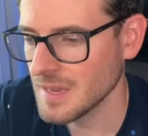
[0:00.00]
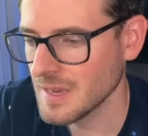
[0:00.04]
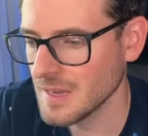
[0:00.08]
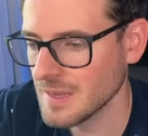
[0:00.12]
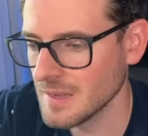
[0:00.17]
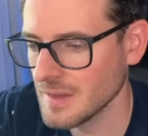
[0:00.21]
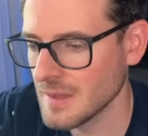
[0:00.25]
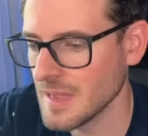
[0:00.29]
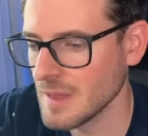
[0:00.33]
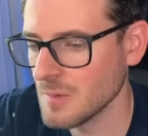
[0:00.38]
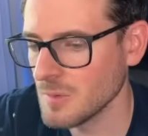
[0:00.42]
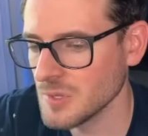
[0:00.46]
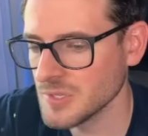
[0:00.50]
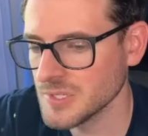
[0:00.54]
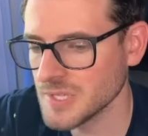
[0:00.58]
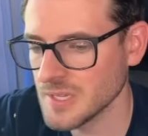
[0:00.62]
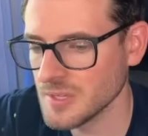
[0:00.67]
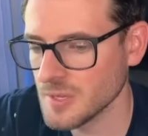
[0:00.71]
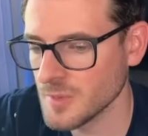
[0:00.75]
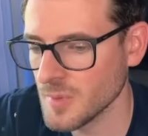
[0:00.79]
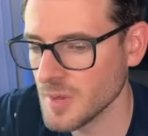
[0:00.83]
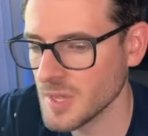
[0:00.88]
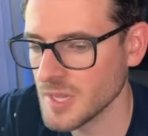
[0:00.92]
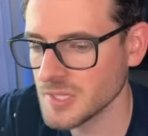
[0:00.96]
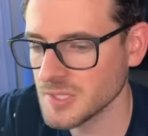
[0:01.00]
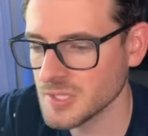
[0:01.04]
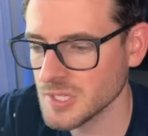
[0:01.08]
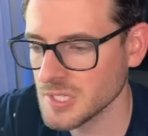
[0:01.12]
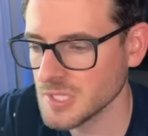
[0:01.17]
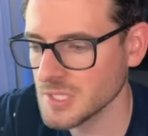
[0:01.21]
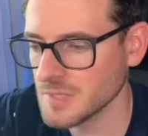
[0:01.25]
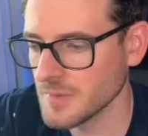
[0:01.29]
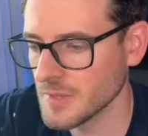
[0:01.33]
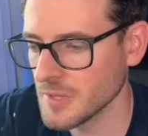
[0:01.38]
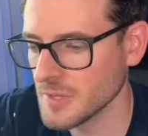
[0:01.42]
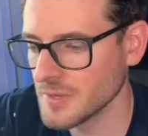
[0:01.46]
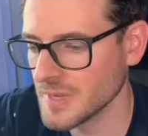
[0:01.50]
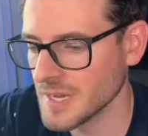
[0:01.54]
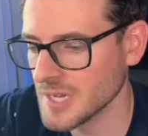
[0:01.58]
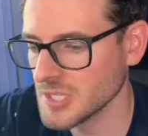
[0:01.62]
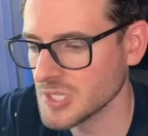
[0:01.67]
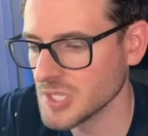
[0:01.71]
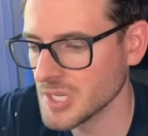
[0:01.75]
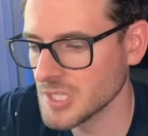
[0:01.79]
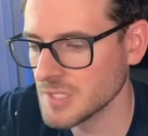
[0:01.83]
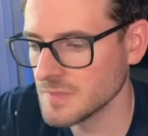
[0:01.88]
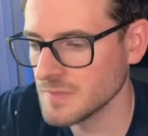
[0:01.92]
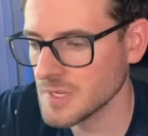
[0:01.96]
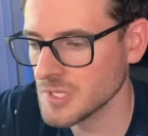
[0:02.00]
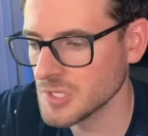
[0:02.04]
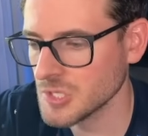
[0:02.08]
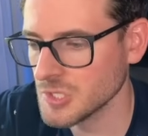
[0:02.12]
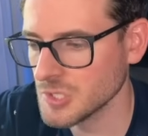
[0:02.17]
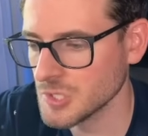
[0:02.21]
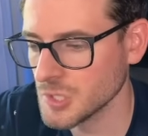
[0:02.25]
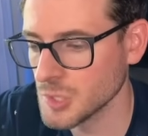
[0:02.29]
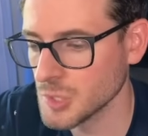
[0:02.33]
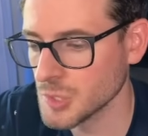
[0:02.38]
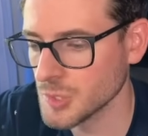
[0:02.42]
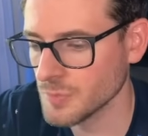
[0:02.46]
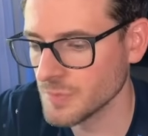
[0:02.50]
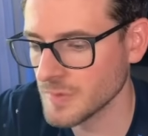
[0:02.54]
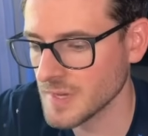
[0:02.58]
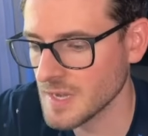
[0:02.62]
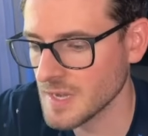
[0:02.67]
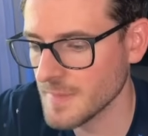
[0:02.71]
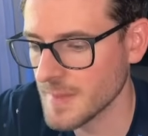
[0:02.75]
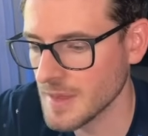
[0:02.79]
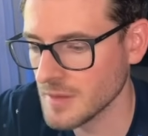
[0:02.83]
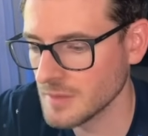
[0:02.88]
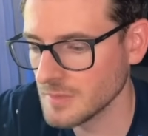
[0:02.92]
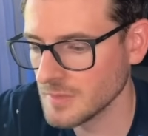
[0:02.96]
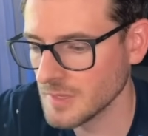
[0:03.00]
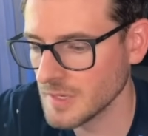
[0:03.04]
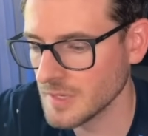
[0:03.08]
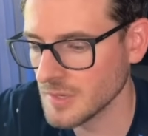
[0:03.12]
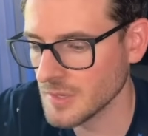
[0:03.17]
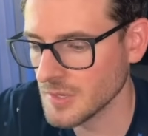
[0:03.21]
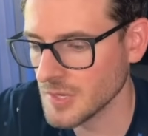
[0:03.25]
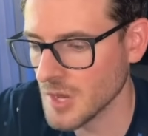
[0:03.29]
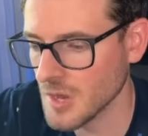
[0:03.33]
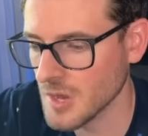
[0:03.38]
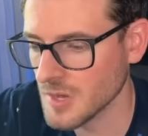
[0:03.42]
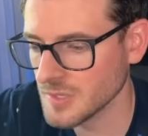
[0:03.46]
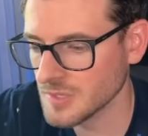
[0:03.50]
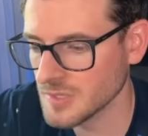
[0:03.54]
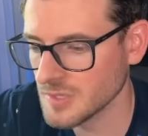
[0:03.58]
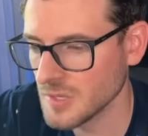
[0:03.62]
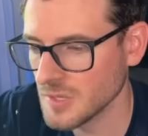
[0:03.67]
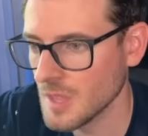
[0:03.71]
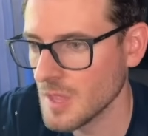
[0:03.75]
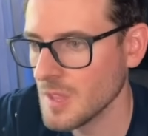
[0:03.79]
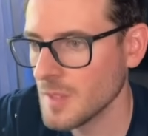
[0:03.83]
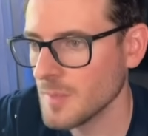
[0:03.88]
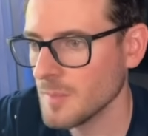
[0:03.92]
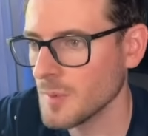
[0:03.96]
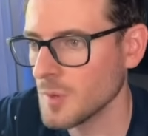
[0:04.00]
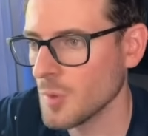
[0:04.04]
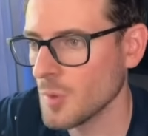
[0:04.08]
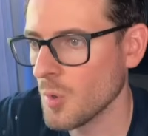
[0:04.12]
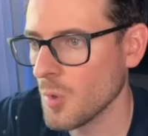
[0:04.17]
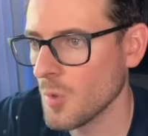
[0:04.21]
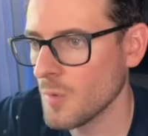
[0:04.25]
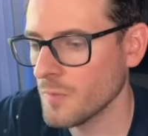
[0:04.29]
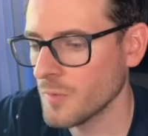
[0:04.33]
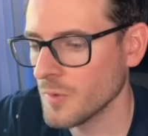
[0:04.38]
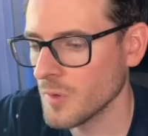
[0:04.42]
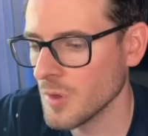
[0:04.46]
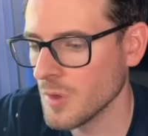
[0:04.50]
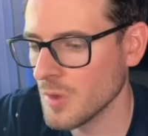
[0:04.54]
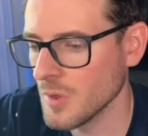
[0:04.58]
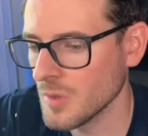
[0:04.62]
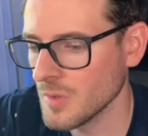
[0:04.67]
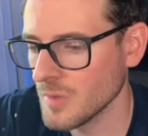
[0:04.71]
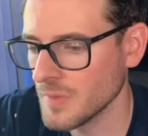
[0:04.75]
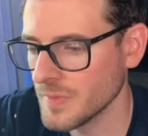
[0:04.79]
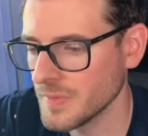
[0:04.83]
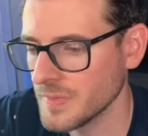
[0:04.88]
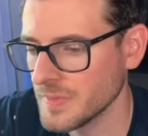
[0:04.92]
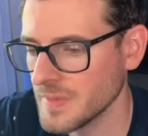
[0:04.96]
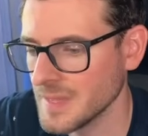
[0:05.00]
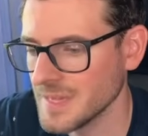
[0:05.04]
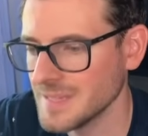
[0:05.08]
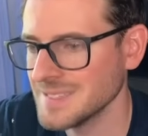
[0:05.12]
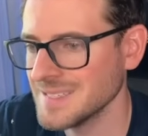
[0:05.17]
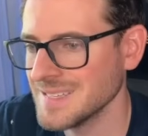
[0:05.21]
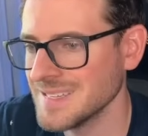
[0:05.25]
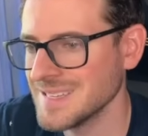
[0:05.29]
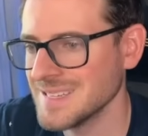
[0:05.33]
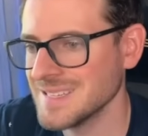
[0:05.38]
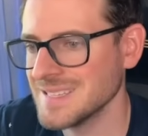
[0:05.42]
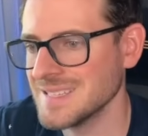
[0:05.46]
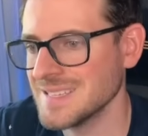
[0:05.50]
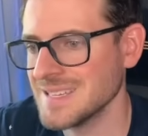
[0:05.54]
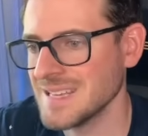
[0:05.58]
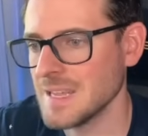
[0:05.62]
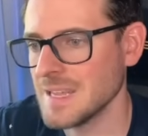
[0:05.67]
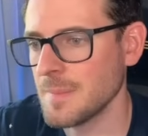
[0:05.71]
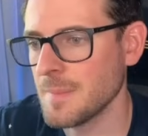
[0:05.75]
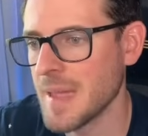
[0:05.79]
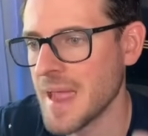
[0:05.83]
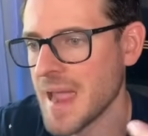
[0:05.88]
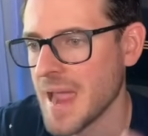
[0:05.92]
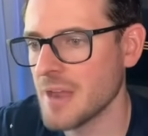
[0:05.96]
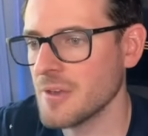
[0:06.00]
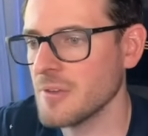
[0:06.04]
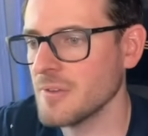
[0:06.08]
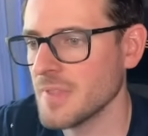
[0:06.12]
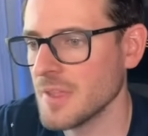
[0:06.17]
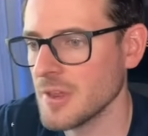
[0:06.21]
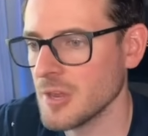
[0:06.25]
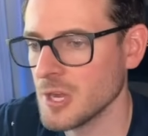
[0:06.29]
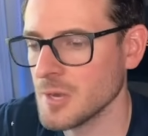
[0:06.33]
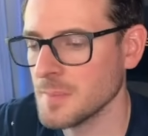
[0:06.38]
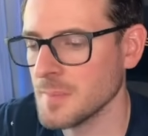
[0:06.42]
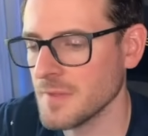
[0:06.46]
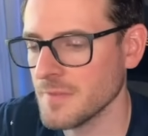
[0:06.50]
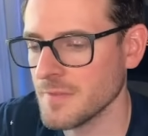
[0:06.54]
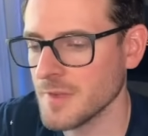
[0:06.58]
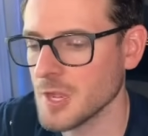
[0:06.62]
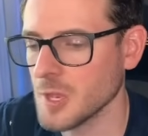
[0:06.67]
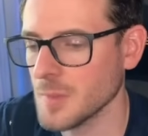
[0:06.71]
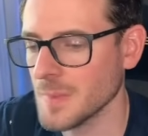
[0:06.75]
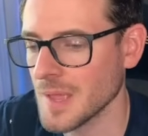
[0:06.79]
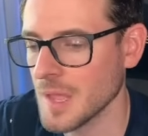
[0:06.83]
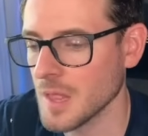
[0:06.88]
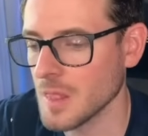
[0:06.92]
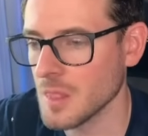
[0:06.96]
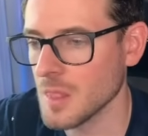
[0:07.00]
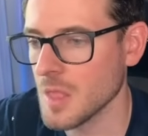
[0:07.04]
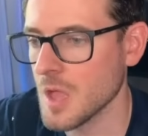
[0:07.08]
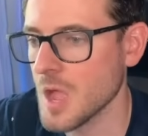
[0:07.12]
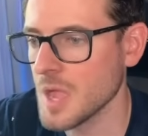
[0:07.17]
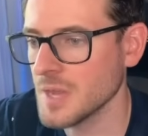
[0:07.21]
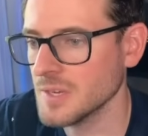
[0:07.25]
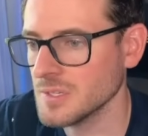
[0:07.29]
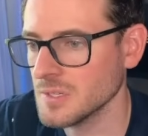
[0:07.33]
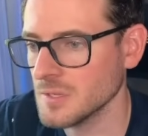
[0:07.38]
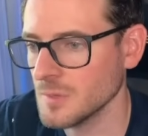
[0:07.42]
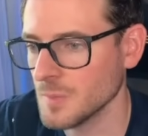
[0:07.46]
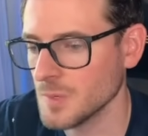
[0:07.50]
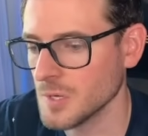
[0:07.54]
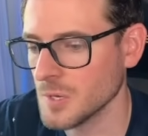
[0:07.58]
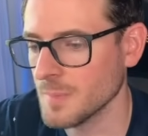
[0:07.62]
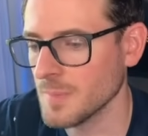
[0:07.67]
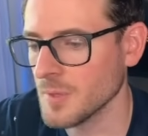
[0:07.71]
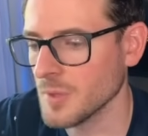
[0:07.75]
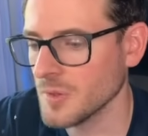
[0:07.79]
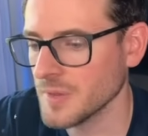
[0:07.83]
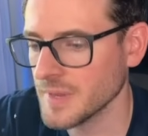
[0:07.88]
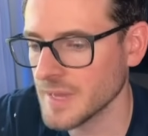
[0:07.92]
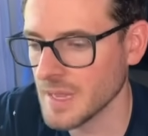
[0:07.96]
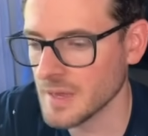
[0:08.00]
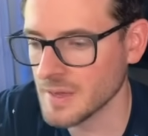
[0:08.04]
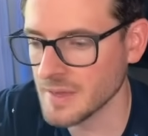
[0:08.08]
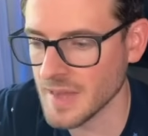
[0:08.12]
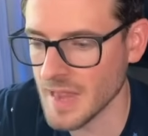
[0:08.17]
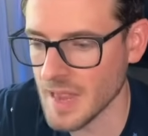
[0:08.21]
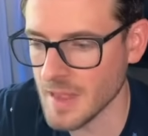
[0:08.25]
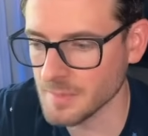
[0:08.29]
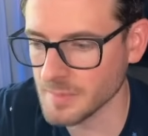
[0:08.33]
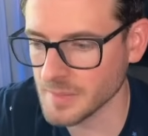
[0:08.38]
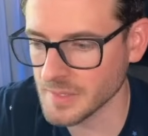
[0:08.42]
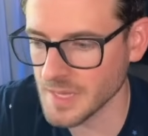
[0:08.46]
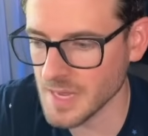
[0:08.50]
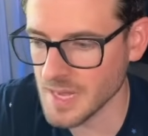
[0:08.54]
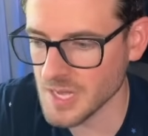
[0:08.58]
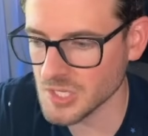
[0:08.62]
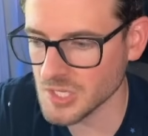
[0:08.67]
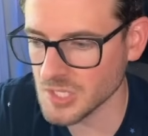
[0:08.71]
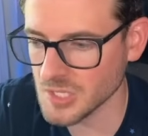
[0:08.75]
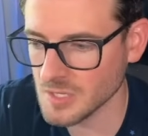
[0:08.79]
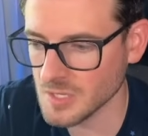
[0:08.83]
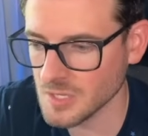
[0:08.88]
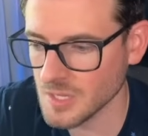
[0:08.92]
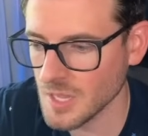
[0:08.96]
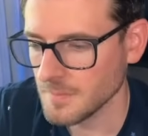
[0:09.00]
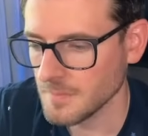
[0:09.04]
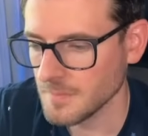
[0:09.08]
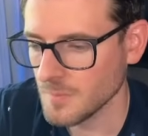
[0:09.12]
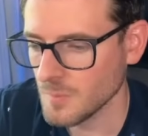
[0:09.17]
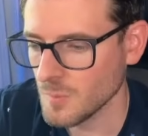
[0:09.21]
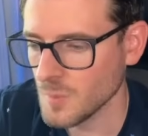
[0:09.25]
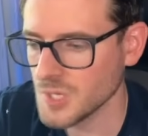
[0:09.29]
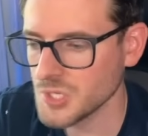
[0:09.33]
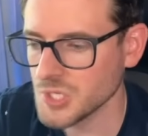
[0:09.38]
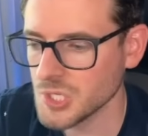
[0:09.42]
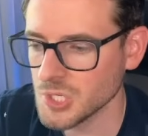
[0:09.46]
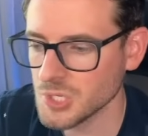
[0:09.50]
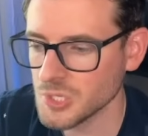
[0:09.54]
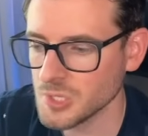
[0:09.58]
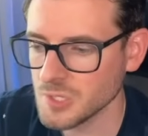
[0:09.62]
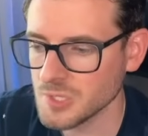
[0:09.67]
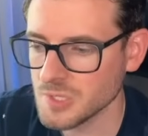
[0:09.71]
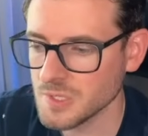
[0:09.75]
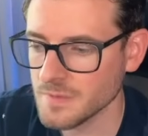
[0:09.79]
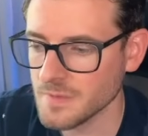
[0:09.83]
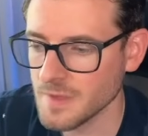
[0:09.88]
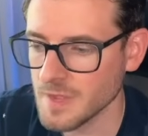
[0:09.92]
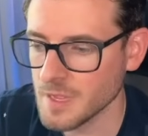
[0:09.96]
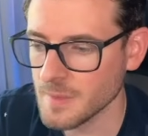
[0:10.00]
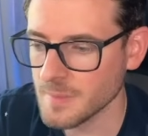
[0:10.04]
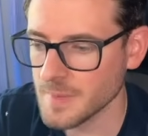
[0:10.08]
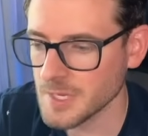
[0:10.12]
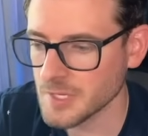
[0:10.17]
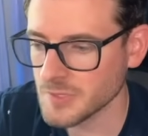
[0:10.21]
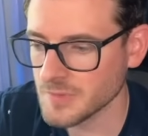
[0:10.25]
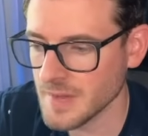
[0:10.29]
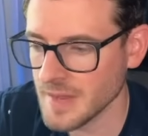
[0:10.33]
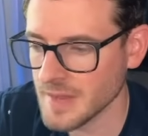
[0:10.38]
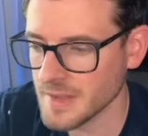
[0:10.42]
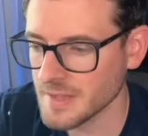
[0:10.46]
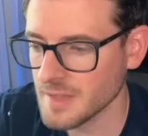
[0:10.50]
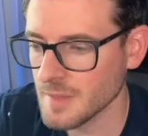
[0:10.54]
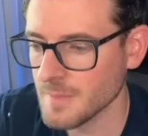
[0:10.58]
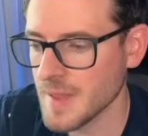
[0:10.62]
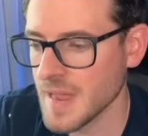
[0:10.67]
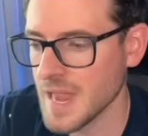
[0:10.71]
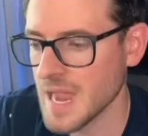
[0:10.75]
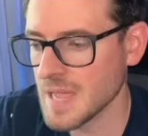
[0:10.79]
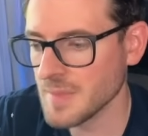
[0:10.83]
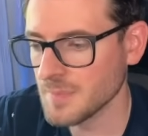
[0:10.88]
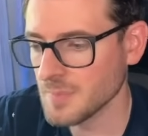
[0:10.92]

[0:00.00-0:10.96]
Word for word: Now, I will say there are probably tons of other Next.js features you should read about in the docs. But overall, this is the pattern that you're going to be following a lot when you're building out an application, which includes the file-based routing, the path